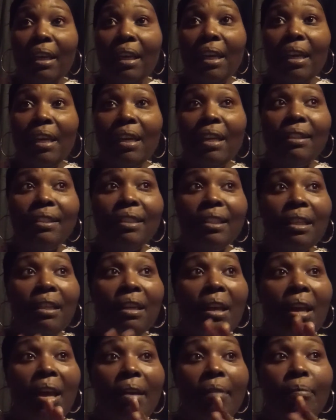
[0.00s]
he'll sit
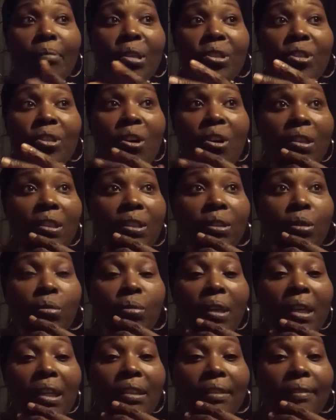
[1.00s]
and he'll be talking to
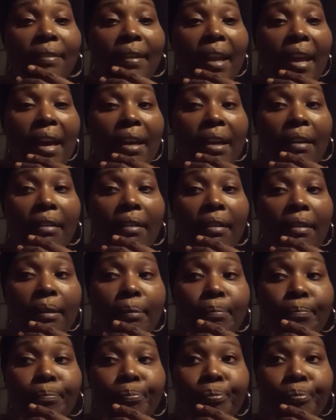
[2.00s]
us for like um